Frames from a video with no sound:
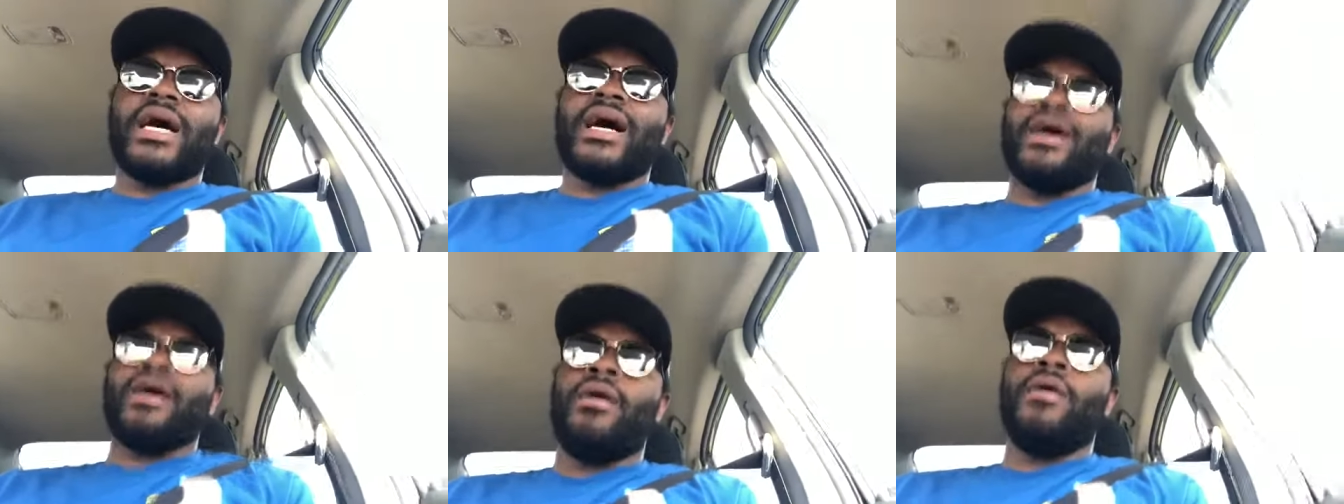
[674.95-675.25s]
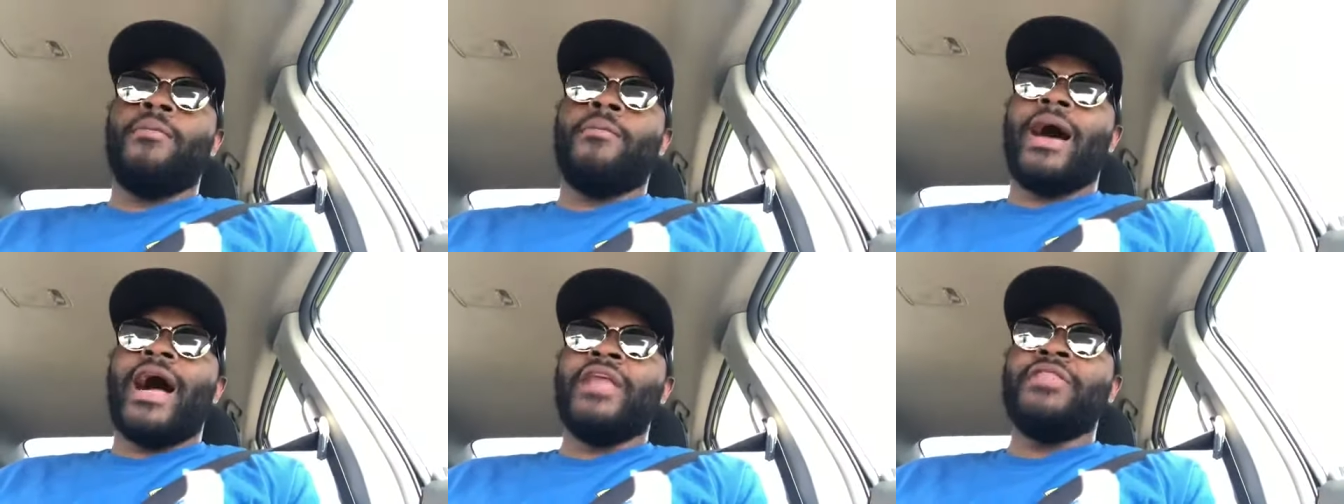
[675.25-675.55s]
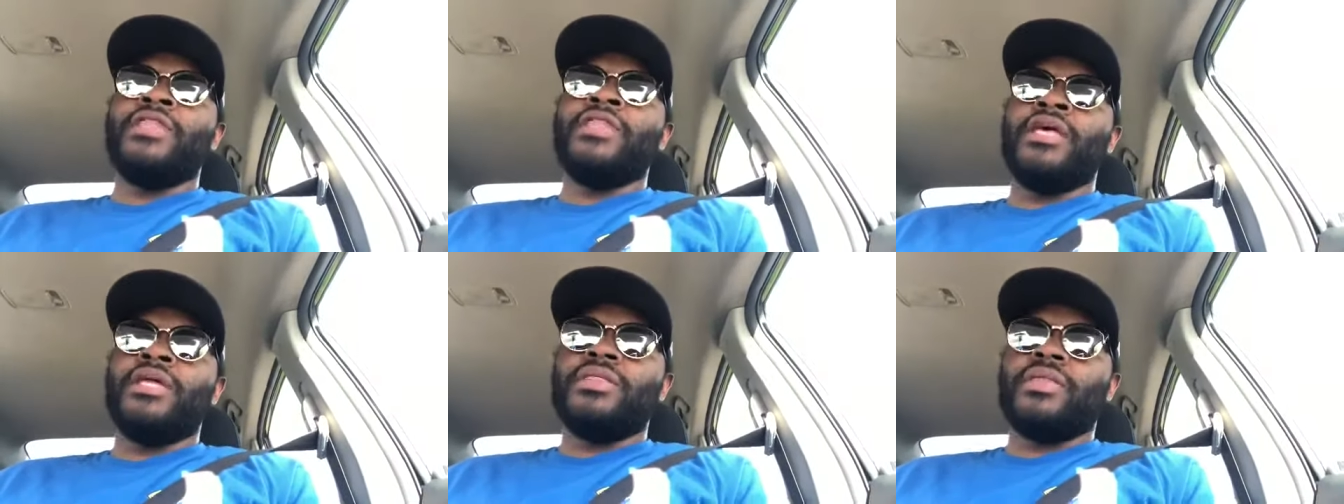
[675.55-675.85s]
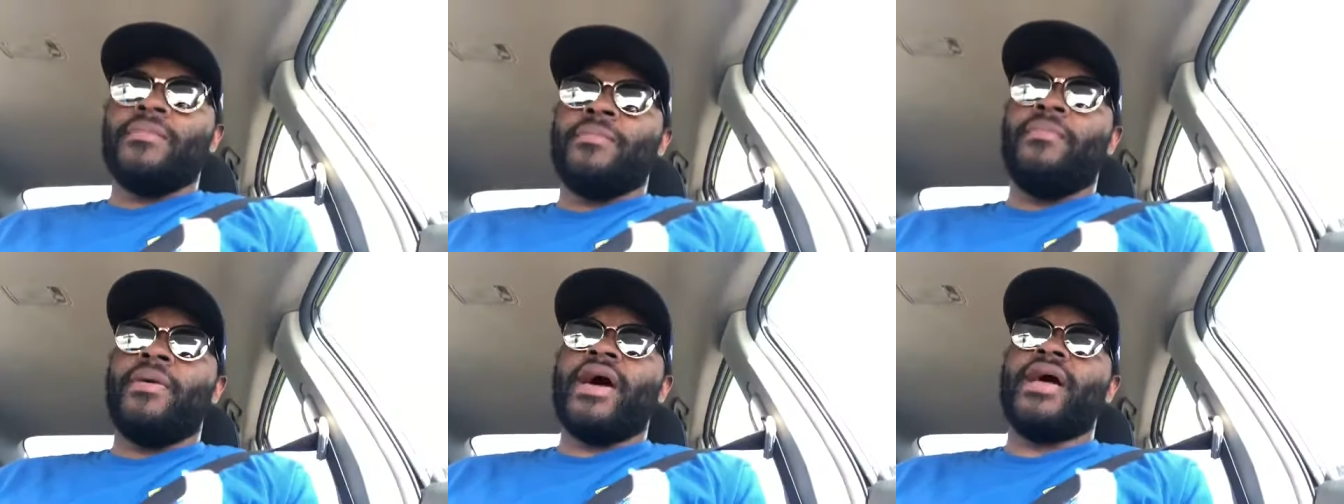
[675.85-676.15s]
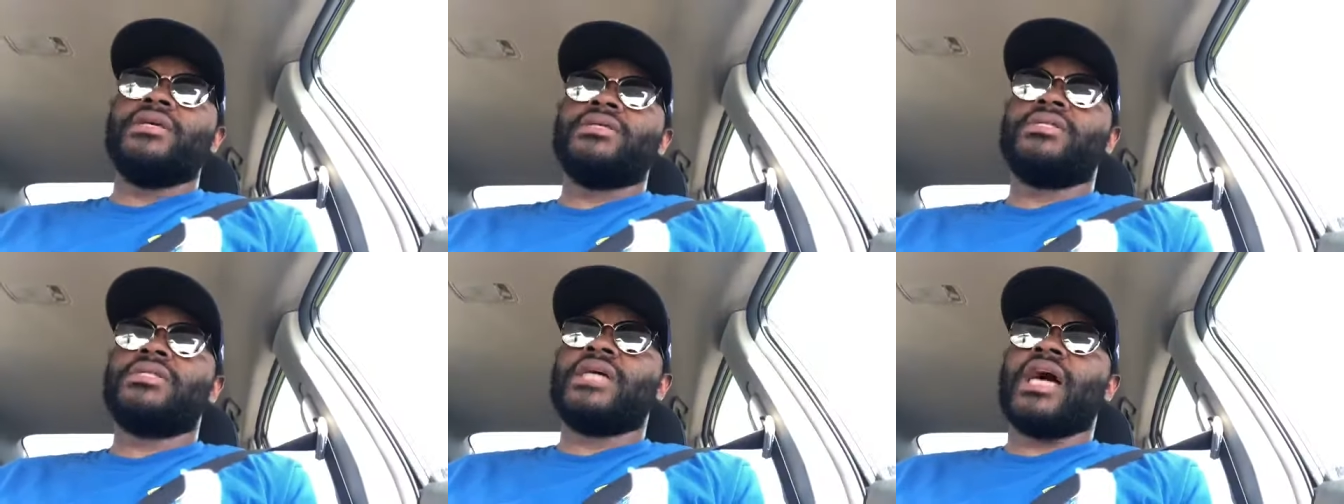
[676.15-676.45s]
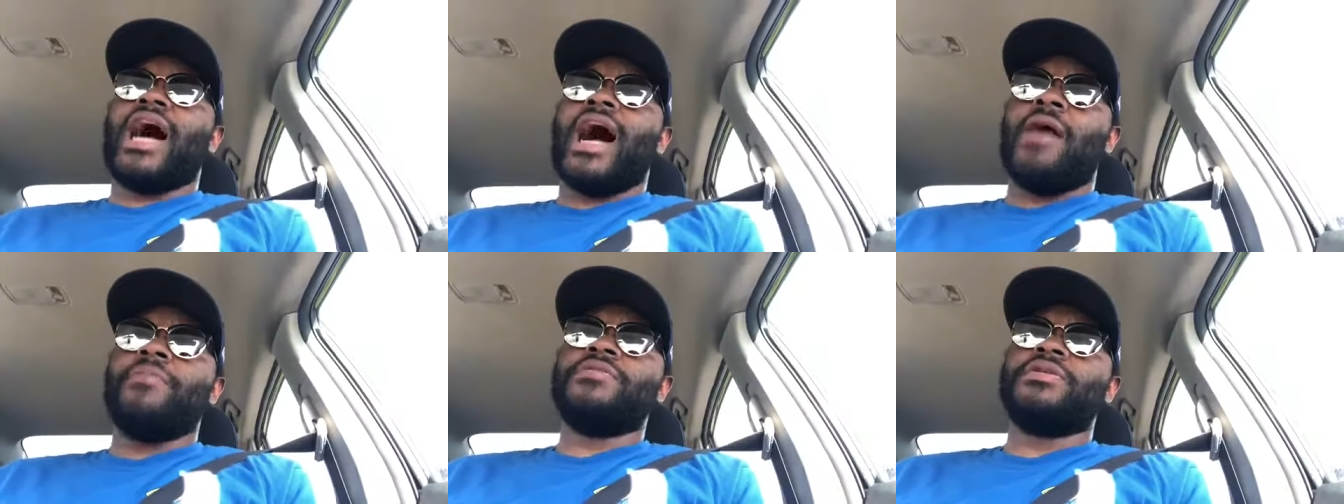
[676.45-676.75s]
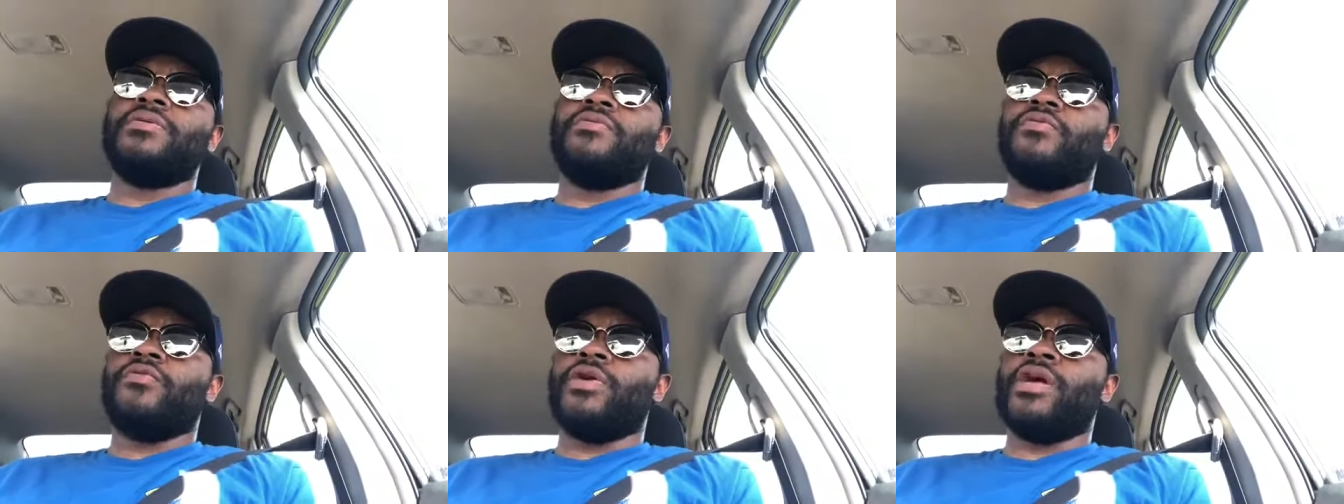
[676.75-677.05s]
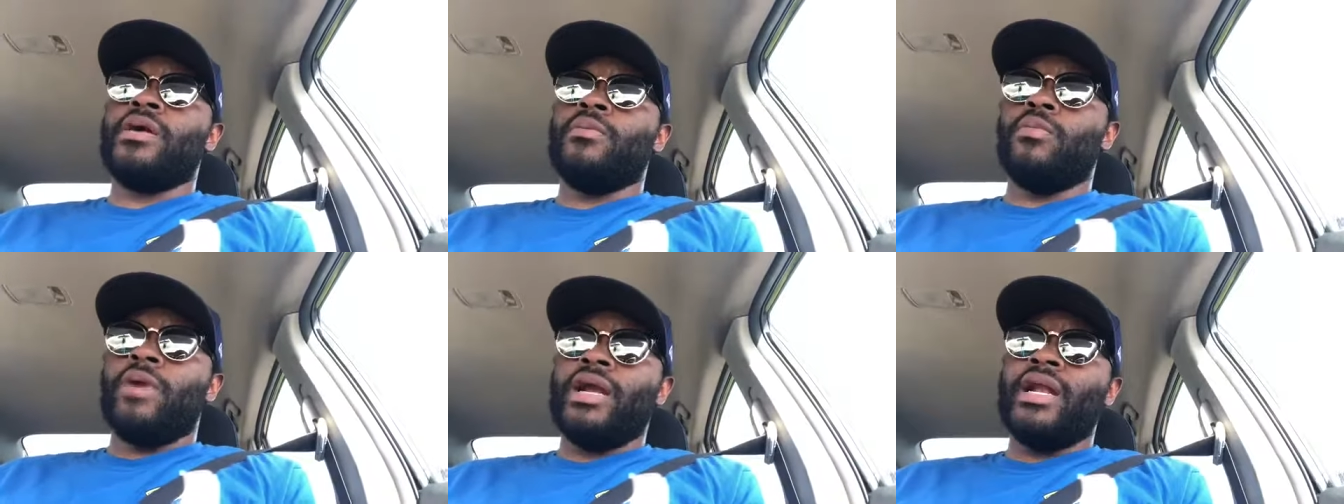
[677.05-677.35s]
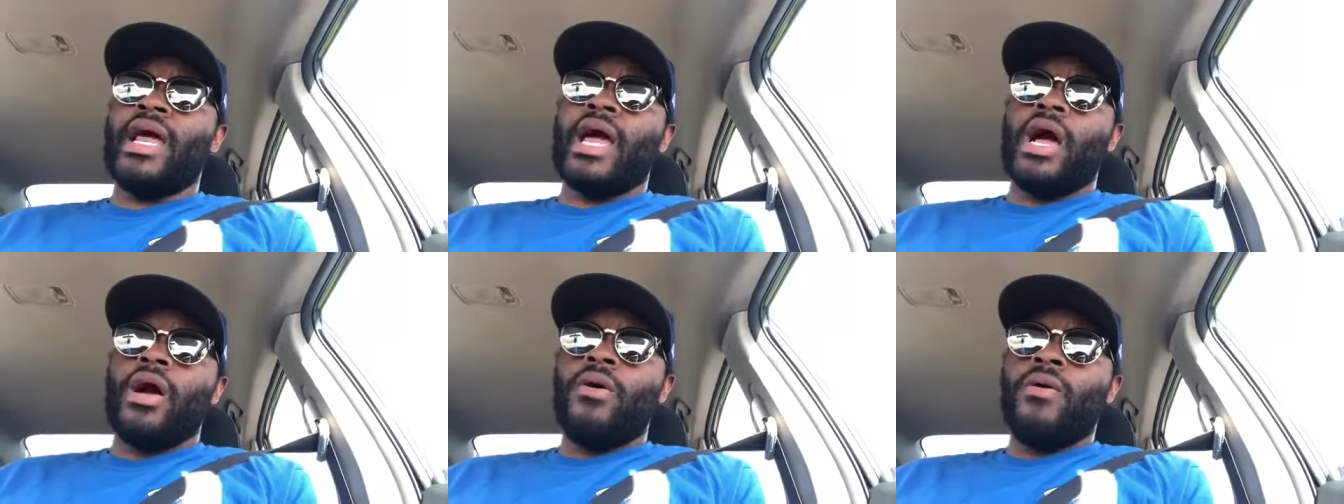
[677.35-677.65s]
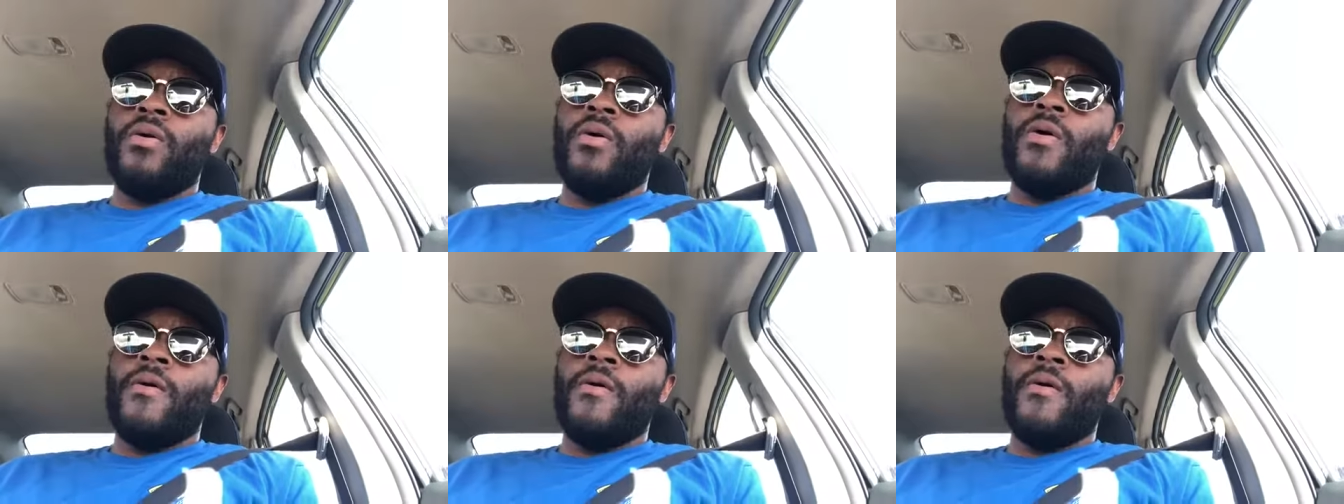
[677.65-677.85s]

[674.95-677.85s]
Um, I think the best option for him right now,